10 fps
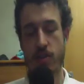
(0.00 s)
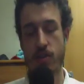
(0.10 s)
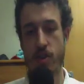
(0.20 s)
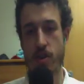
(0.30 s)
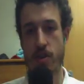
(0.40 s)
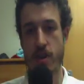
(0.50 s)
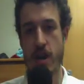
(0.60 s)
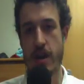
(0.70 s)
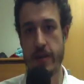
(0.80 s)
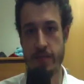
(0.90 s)
So,
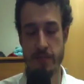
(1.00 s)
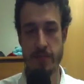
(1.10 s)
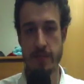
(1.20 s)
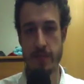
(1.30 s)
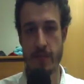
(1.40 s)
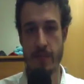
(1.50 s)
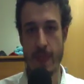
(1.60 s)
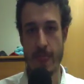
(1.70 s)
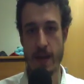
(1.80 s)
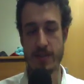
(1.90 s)
um,
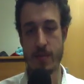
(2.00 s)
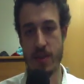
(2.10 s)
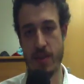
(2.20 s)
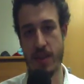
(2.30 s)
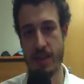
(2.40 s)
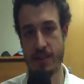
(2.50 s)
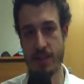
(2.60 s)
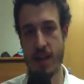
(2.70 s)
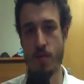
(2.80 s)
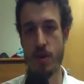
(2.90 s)
some of the things
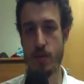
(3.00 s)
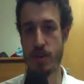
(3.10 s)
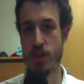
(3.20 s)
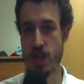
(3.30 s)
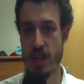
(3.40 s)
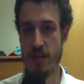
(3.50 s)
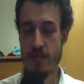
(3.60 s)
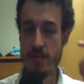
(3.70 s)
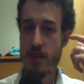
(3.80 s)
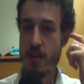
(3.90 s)
that I want to
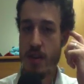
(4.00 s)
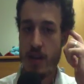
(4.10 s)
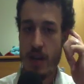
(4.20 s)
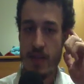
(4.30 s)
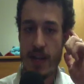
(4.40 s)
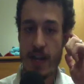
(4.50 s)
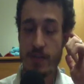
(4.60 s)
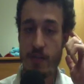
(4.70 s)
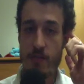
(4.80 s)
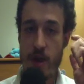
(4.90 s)
achieve in the next
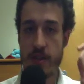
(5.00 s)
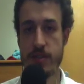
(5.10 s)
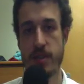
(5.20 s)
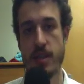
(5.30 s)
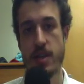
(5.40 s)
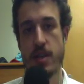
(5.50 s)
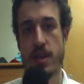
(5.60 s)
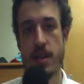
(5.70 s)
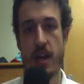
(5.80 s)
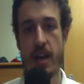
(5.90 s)
few months
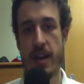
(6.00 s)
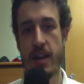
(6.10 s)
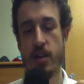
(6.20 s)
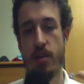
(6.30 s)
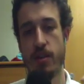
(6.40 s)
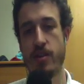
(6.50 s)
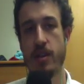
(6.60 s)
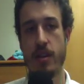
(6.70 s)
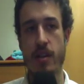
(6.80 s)
uh, include